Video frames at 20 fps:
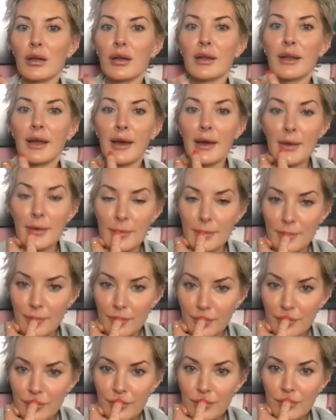Yeah.
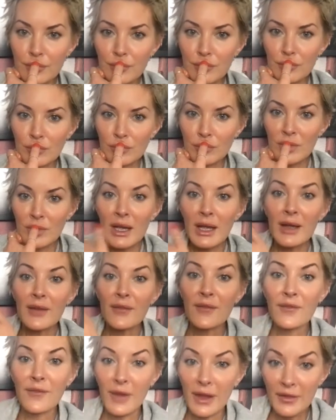
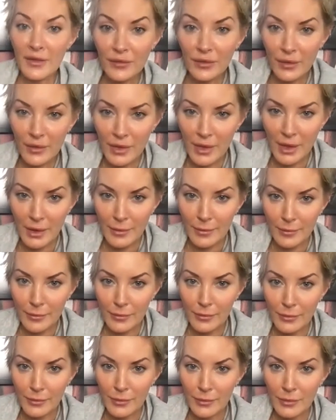Fight for
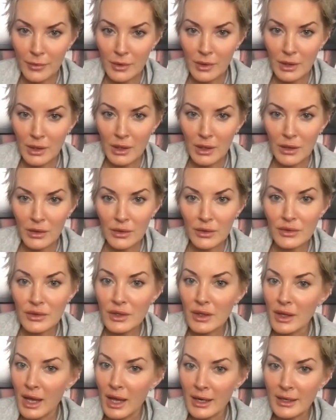them. There's
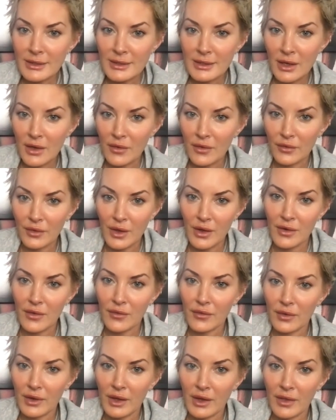a lot of self-love
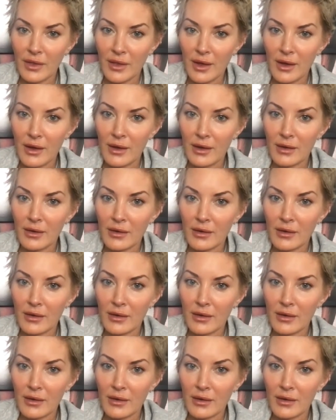in that.